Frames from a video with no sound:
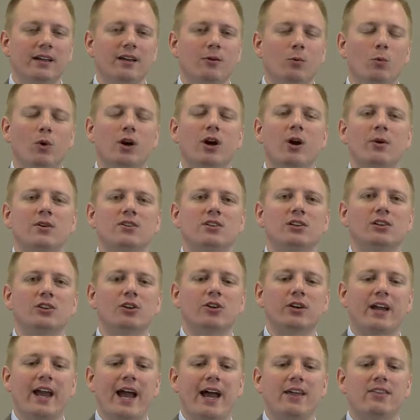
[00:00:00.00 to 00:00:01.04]
we're going to
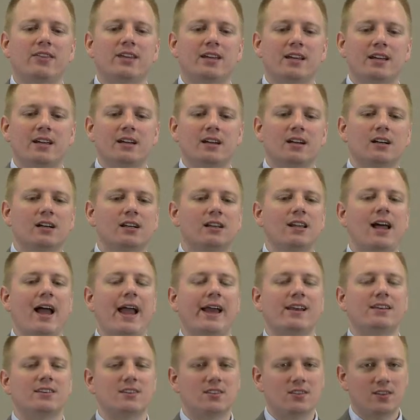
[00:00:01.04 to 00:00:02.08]
look at the
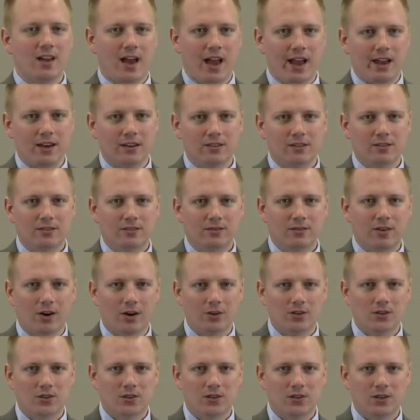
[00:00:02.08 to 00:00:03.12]
client side
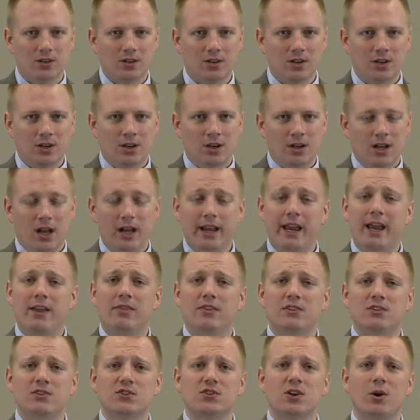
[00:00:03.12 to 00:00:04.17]
first. Again,
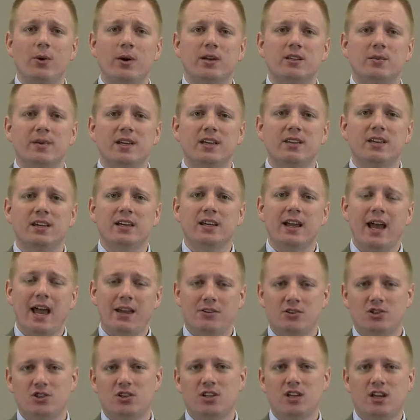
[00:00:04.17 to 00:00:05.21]
this is going to be the
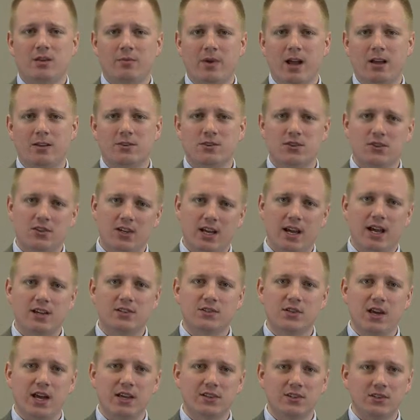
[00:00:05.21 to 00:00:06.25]
HTML,
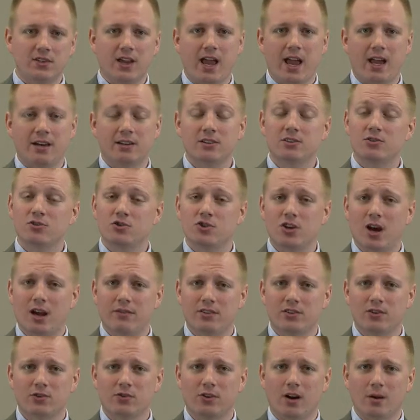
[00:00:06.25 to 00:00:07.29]
CSS, and
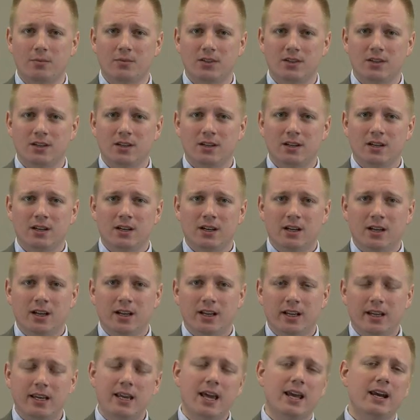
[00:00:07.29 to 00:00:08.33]
JavaScript.
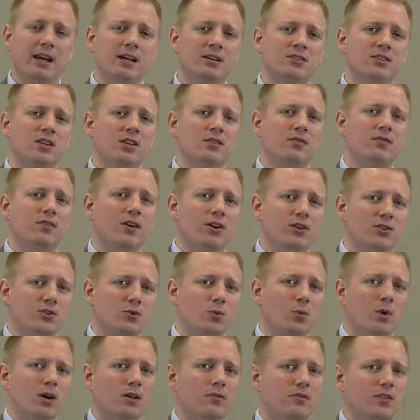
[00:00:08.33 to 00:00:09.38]
Getting into the first
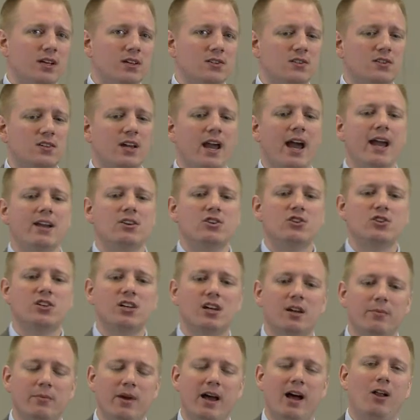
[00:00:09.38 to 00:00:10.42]
one of these,
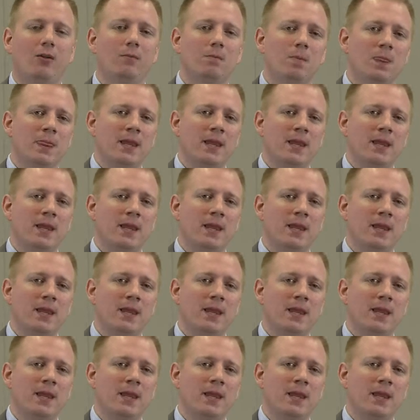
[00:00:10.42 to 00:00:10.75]
HTML,